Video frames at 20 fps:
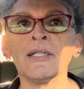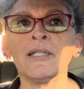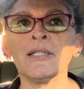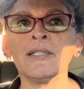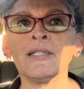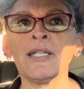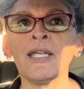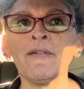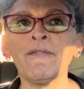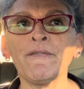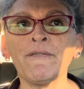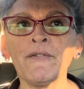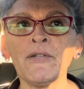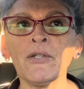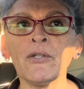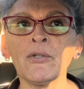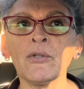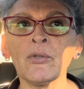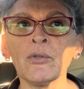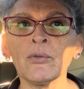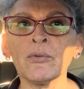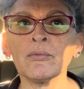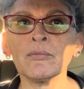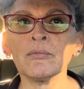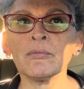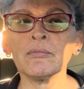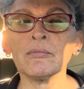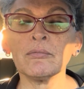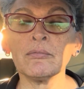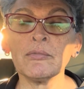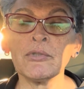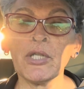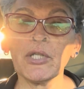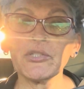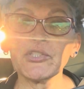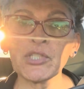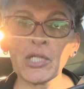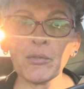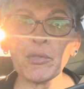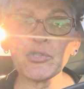They feel they're
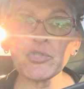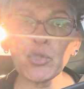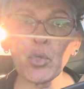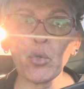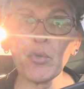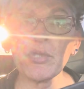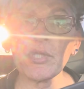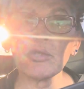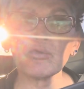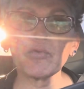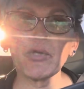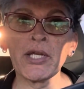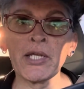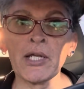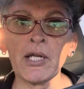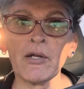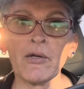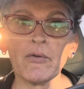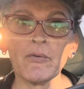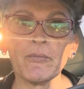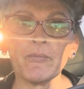territorial right now.